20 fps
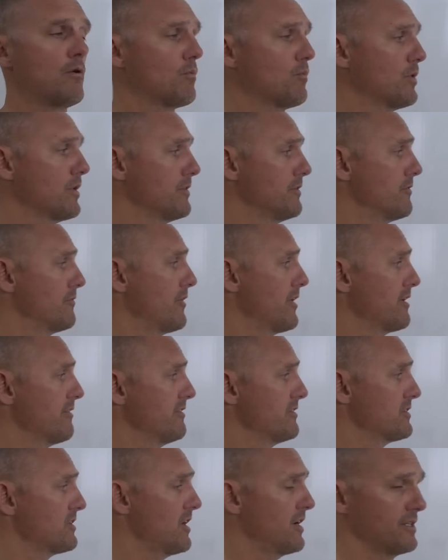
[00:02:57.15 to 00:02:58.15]
with
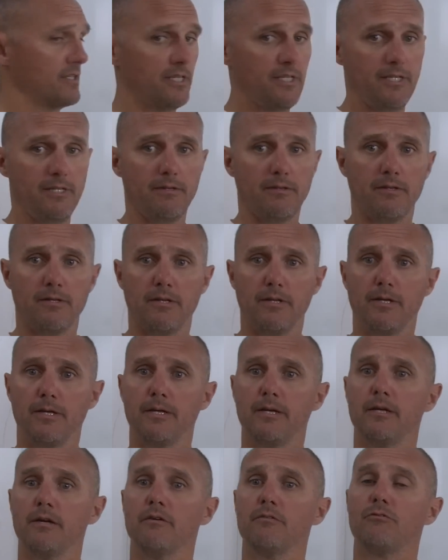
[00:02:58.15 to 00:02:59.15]
relevant I D
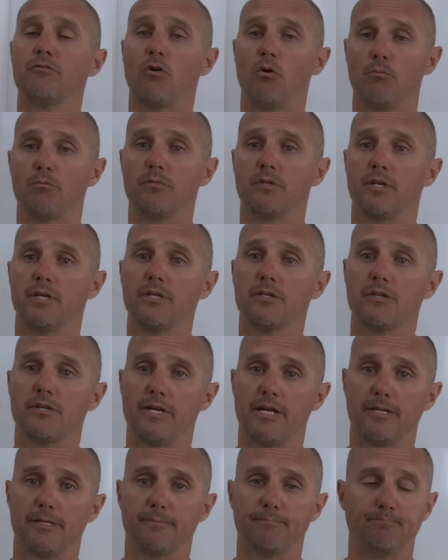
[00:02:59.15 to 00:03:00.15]
from the
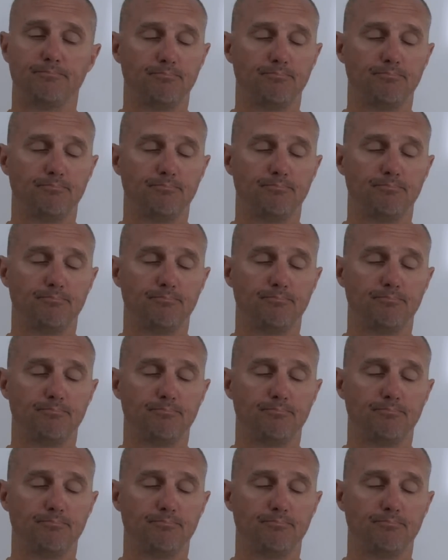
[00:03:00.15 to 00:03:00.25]
internet.